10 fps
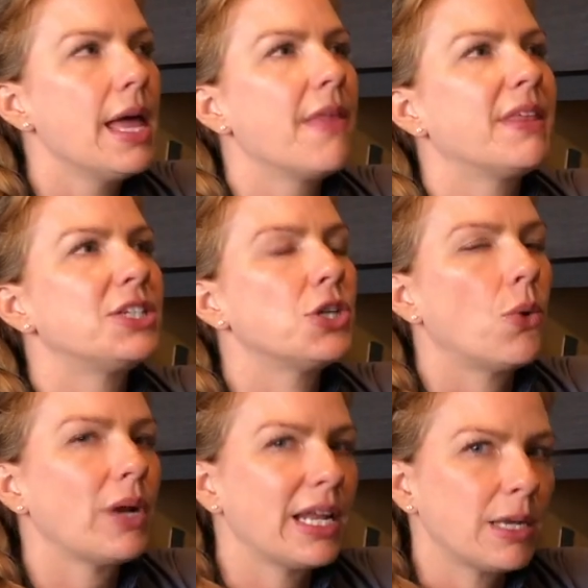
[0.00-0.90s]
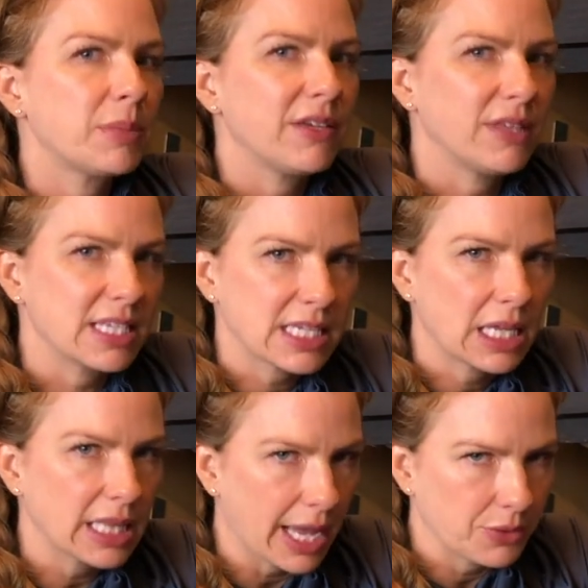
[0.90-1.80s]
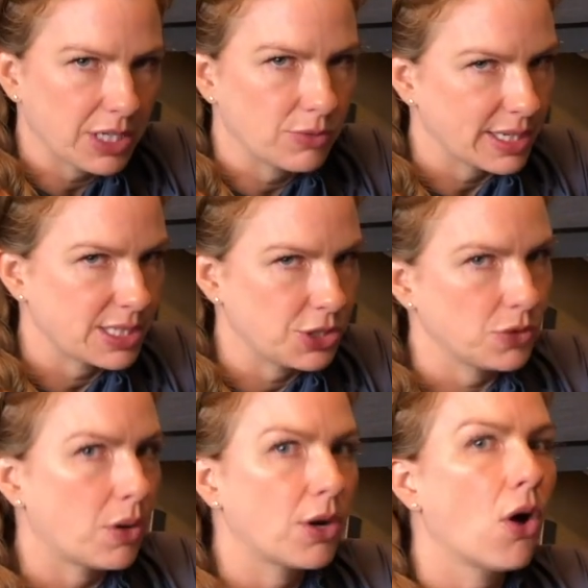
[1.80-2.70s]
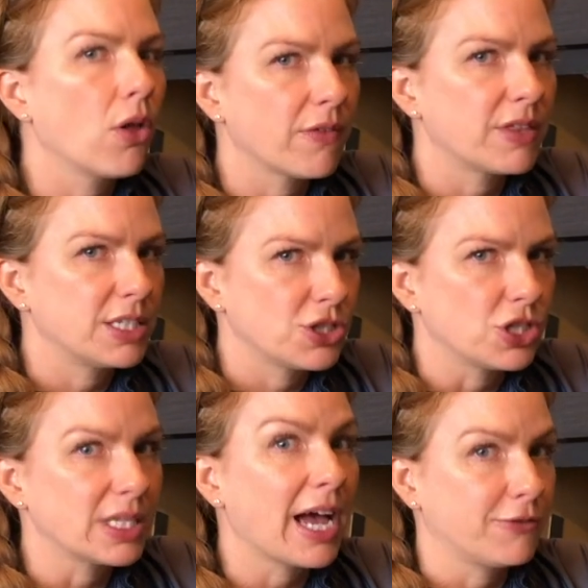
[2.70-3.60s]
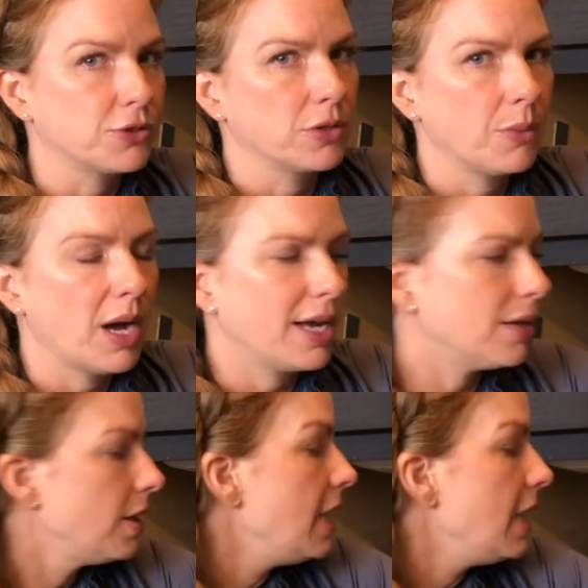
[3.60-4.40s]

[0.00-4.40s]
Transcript: they don't end up leaving this cloudy residue on all of the dishes after a while.